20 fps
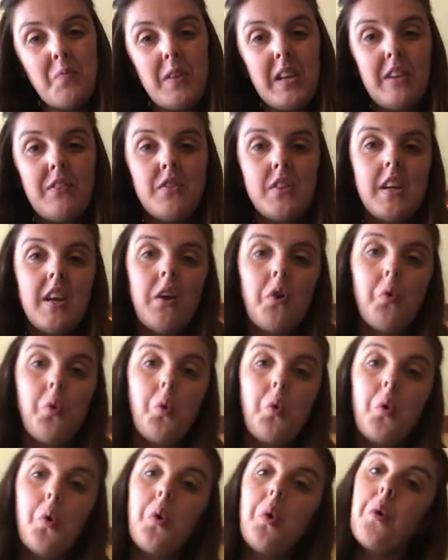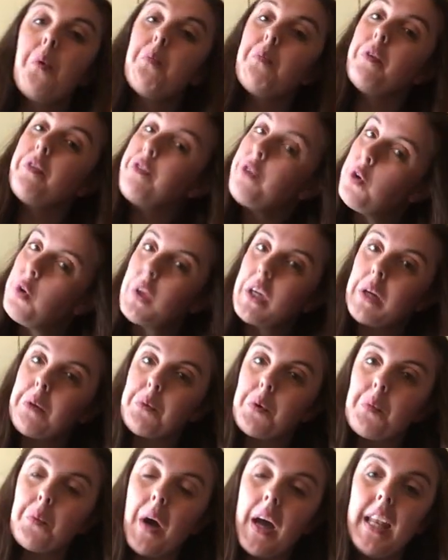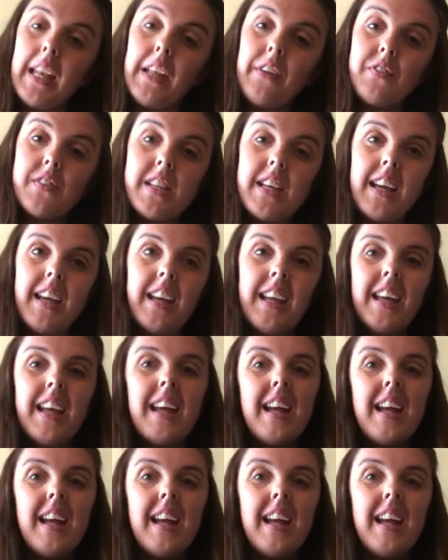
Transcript: lived here or before Gilbert White lived here,